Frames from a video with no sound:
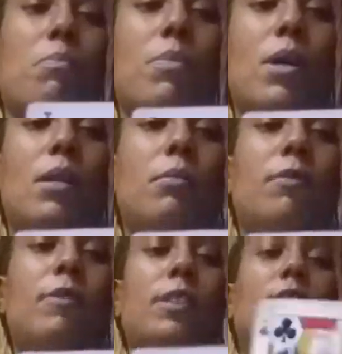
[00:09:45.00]
Bottom
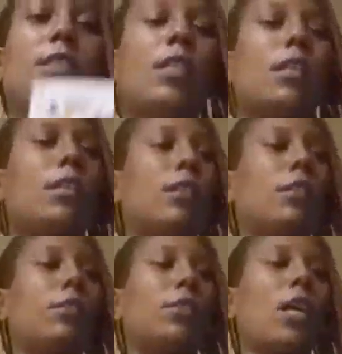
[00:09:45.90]
of this deck,
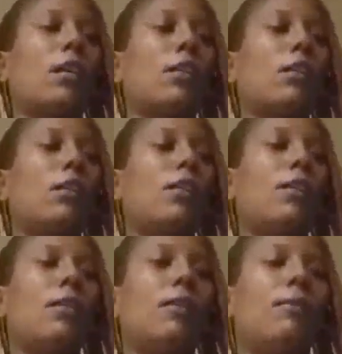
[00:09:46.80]
Jack of
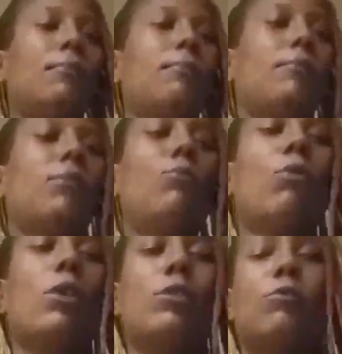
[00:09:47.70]
Club,
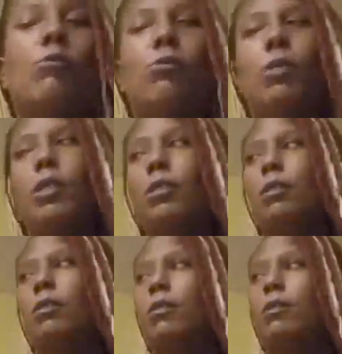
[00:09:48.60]
working through it
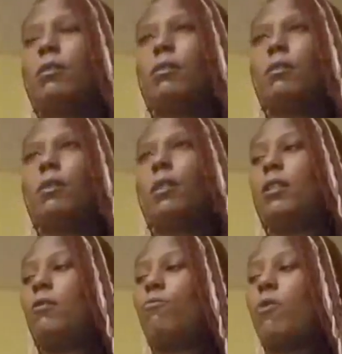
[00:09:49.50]

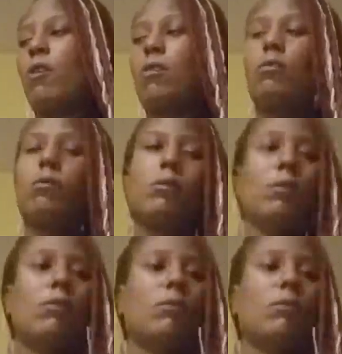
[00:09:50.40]
in the wrong